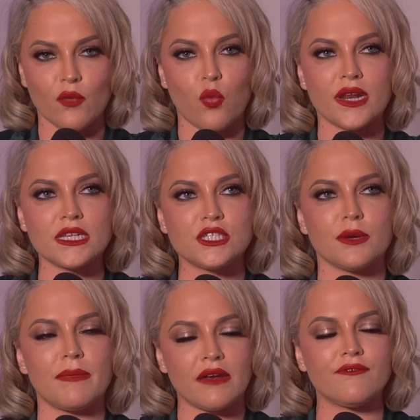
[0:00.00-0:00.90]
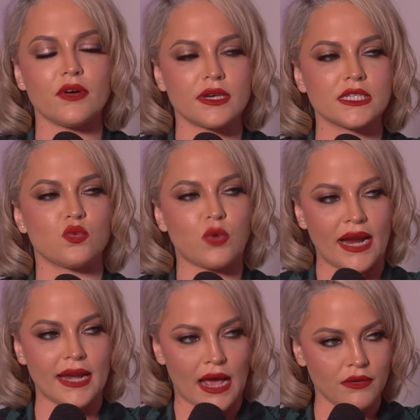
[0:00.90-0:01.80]
What is your main focus
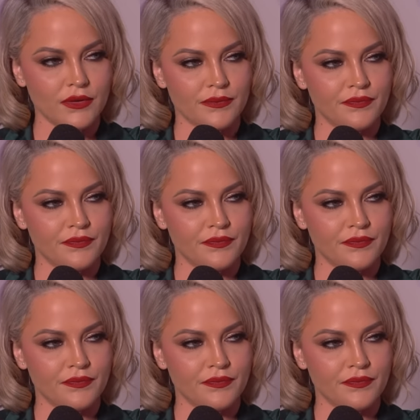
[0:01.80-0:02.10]
right now?